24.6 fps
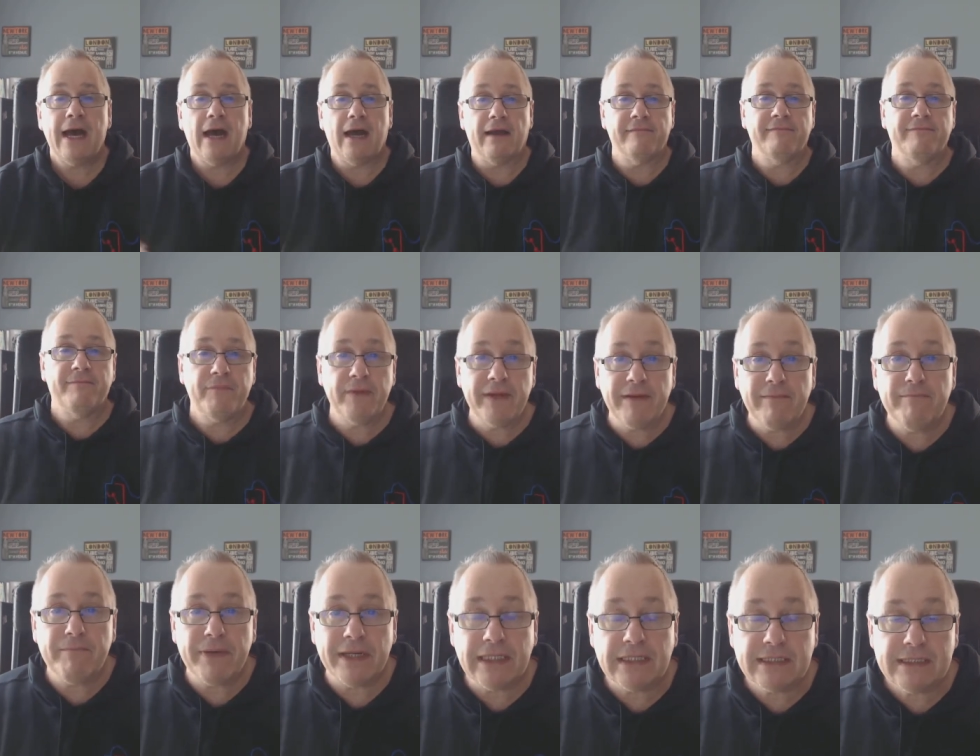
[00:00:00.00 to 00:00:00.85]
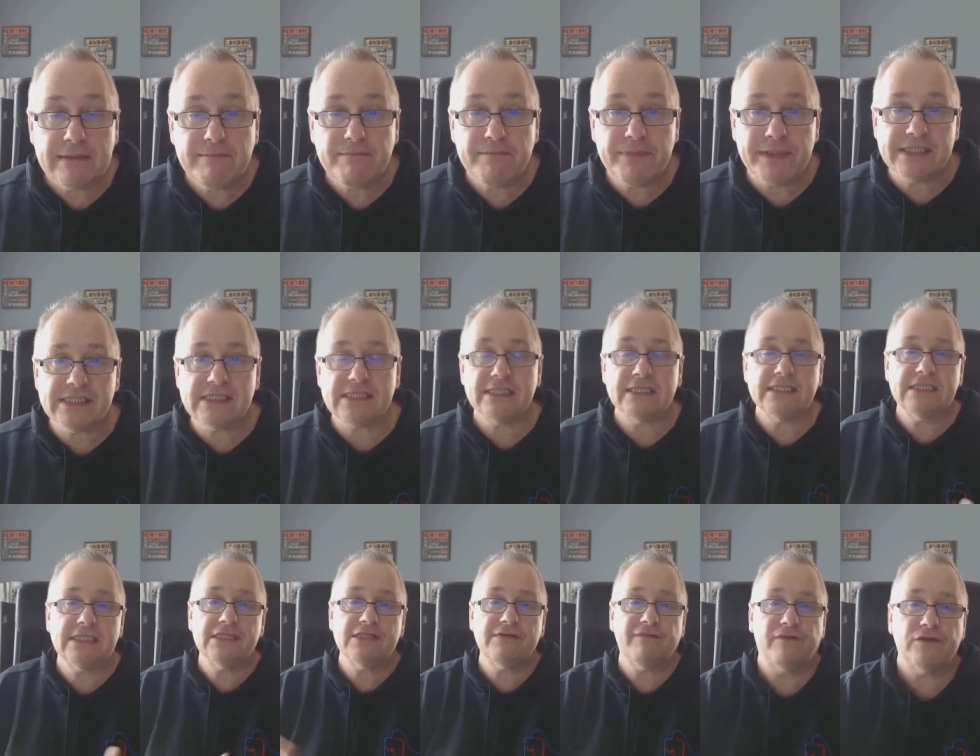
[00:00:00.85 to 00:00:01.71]
I've been building
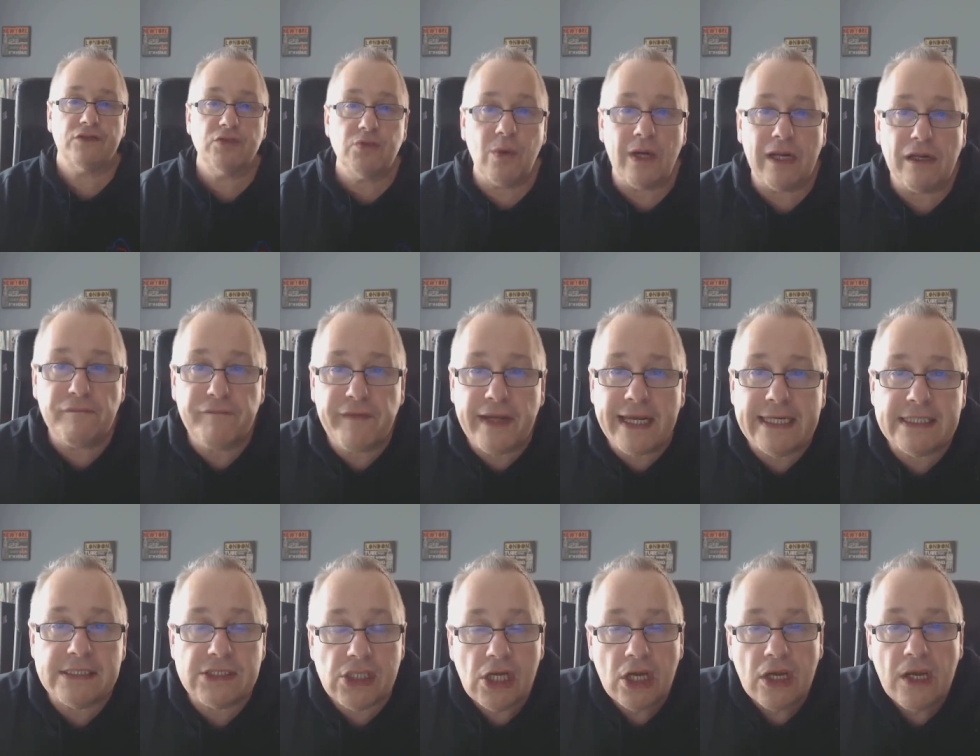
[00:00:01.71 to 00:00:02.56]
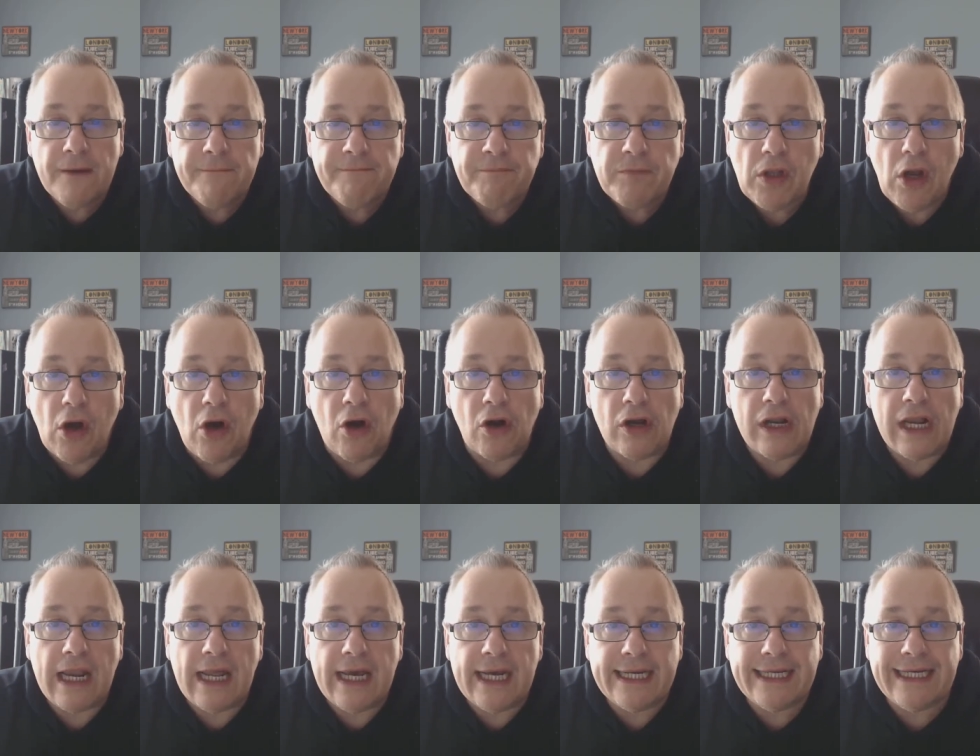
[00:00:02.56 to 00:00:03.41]
businesses for 12 years
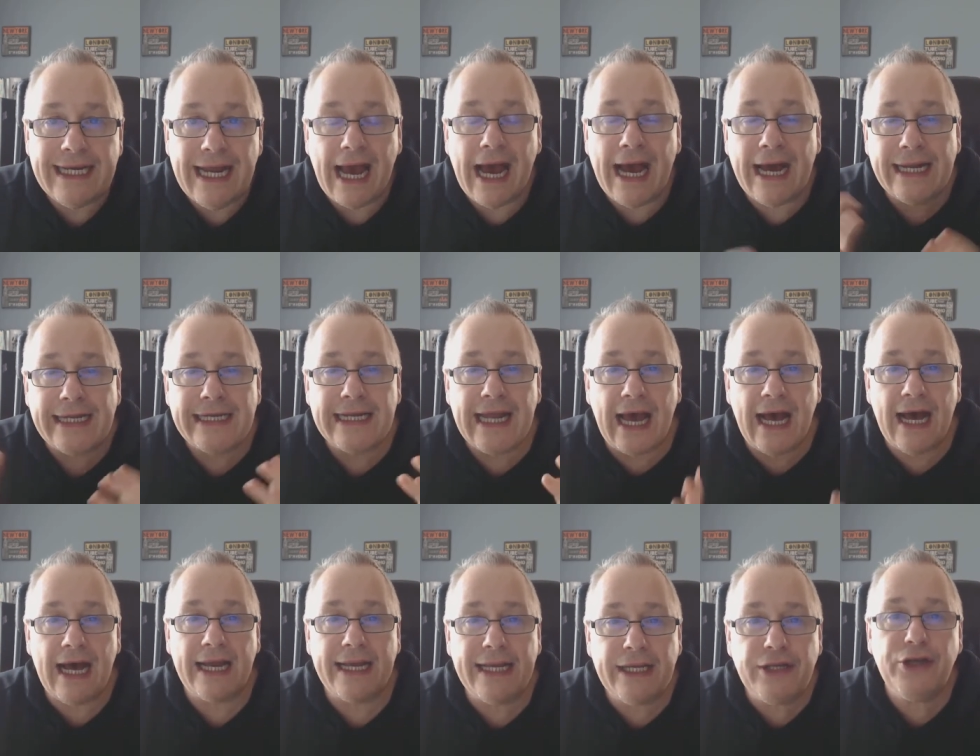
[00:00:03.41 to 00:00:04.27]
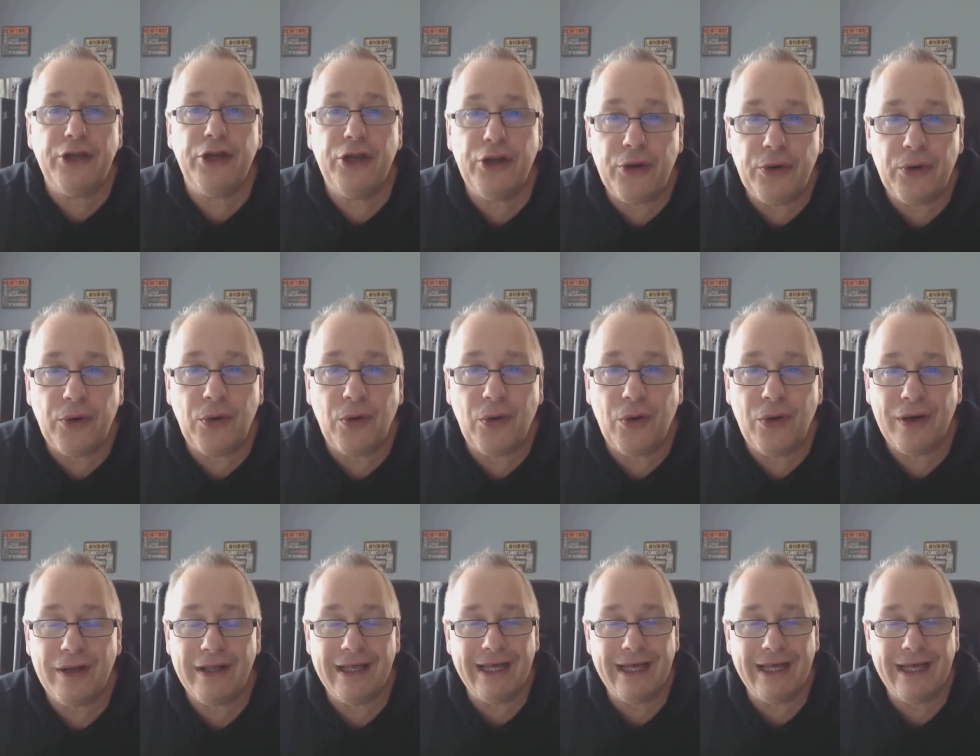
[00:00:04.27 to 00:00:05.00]
online and I know